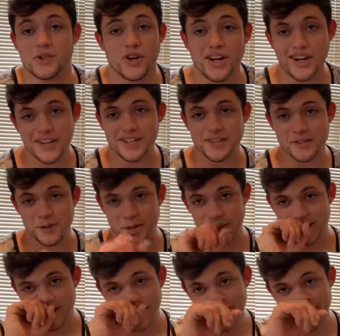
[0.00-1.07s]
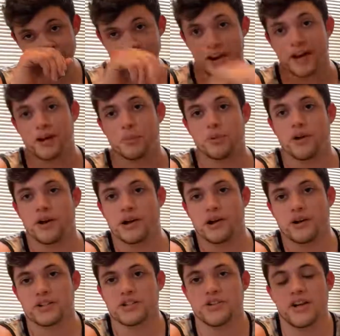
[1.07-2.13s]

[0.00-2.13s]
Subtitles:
Try not to do that. Try not to rack up credit cards.